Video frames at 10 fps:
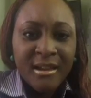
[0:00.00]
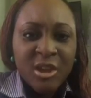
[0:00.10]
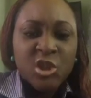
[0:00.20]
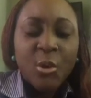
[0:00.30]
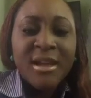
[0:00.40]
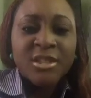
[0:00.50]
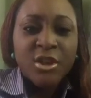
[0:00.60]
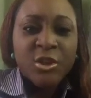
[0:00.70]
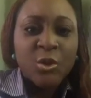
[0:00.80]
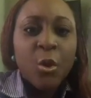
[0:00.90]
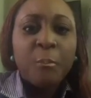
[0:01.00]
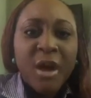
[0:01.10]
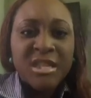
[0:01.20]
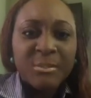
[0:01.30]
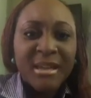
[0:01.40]
So as your soul
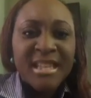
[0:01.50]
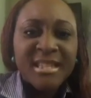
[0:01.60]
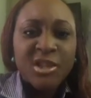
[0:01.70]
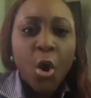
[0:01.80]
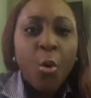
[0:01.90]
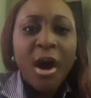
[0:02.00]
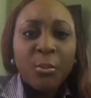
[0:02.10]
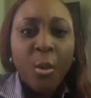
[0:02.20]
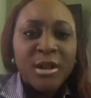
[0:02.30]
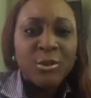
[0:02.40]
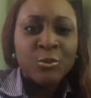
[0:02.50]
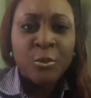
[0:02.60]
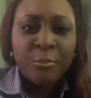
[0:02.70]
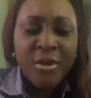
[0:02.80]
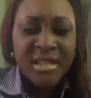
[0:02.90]
prosper, that is how God wants you
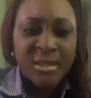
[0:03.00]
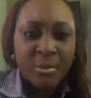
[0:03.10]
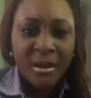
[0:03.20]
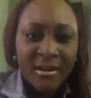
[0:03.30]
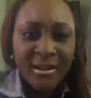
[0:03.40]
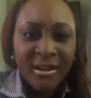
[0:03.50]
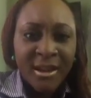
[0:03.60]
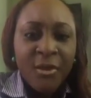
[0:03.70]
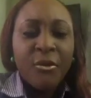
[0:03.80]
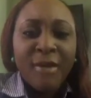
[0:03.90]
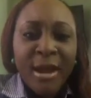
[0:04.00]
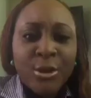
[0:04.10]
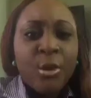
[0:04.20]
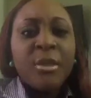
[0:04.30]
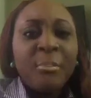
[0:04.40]
to prosper. For I
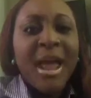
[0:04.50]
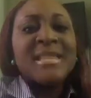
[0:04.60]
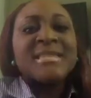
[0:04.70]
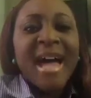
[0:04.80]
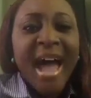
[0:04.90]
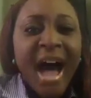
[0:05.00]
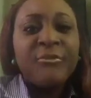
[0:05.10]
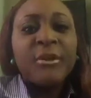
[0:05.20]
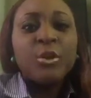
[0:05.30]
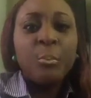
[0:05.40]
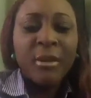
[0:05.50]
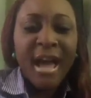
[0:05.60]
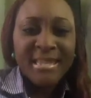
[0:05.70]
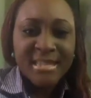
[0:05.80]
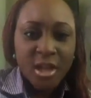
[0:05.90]
know the plans I have for you,
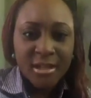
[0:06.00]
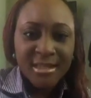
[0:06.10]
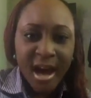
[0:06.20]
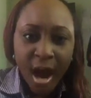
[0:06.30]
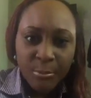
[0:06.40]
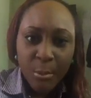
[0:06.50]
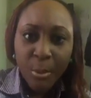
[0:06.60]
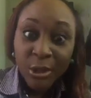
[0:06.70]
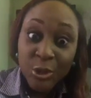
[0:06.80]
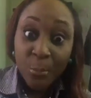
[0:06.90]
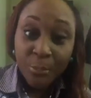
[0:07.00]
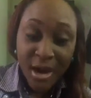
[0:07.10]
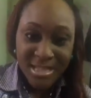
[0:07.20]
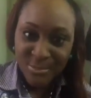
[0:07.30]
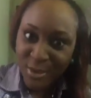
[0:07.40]
plans not to harm you, but to
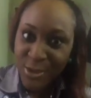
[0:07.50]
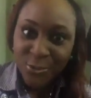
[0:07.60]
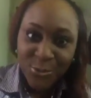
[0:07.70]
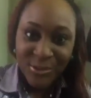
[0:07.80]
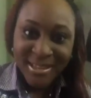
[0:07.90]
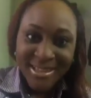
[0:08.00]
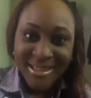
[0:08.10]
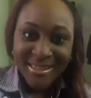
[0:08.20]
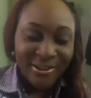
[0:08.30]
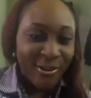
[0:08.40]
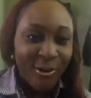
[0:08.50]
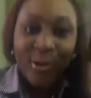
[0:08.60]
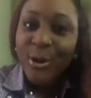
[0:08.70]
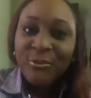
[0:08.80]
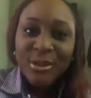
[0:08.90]
prosper you. They're
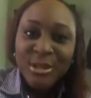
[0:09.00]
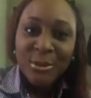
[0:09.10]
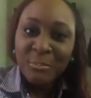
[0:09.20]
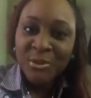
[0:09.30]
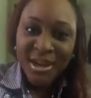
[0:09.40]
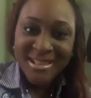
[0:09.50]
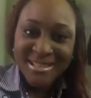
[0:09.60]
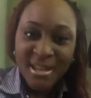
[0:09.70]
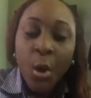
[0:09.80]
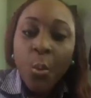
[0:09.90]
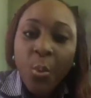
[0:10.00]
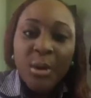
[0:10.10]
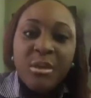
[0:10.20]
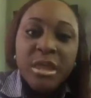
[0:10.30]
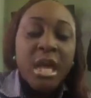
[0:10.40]
all over the scriptures. When
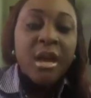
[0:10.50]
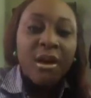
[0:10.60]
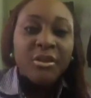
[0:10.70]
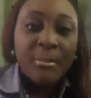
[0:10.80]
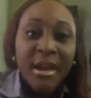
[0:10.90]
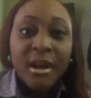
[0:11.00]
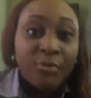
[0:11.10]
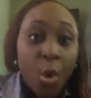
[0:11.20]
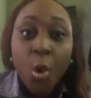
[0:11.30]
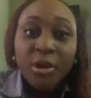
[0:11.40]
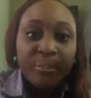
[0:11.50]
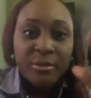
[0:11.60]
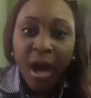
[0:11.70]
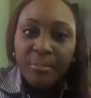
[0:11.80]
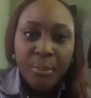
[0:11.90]
we think of the men of old,
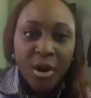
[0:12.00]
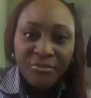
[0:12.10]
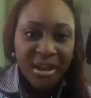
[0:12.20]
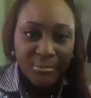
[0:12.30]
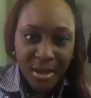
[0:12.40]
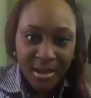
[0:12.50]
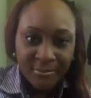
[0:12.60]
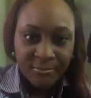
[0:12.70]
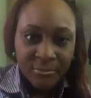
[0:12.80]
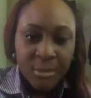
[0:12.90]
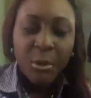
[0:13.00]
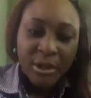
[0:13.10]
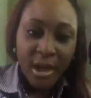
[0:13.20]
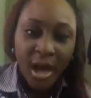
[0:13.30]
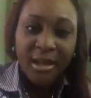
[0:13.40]
not perfect men,
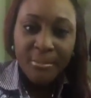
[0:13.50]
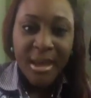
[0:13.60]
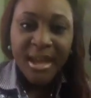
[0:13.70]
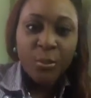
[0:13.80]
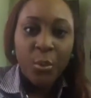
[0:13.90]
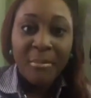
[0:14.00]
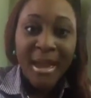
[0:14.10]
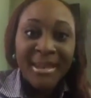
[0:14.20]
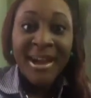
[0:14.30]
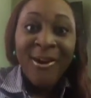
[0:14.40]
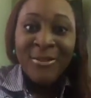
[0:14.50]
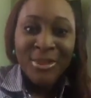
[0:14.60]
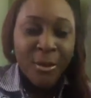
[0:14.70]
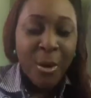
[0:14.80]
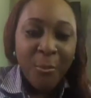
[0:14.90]
but godly men and women,
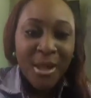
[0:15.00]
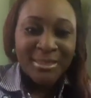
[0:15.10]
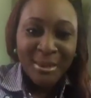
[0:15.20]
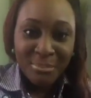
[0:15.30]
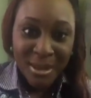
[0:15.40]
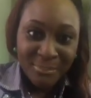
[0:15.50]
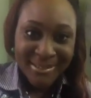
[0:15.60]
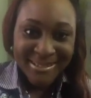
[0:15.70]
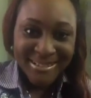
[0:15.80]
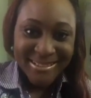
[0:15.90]
they were wealthy people.